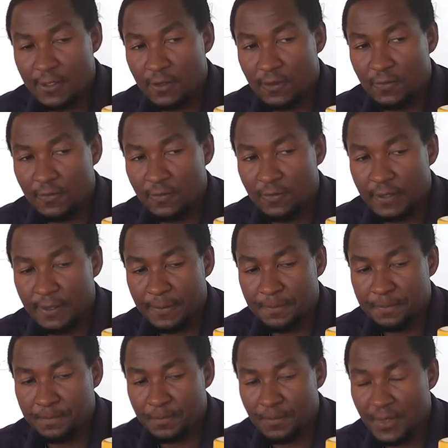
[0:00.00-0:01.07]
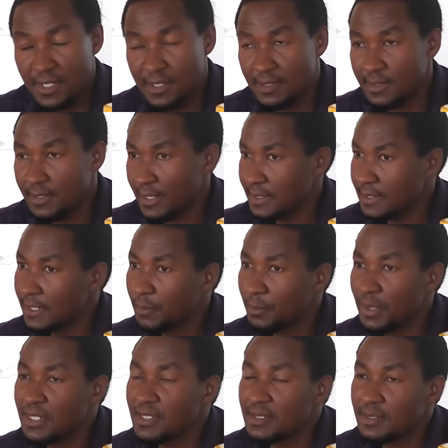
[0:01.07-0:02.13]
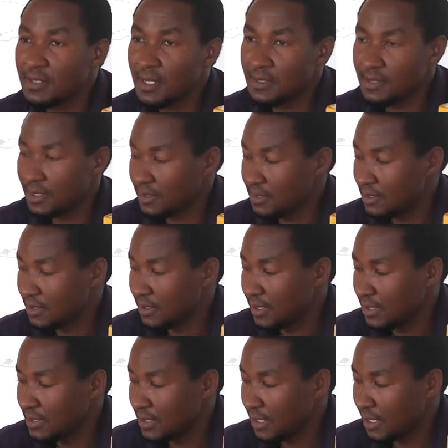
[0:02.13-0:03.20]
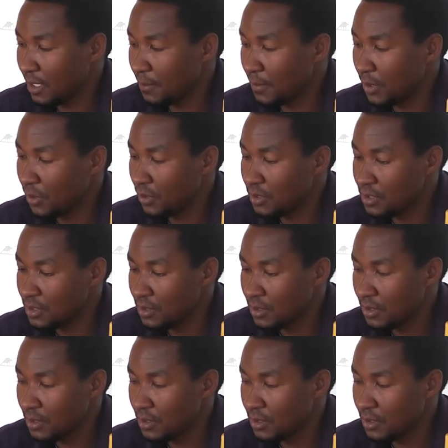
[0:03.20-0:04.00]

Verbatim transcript: of um, synthetic pesticides and synthetic chemicals,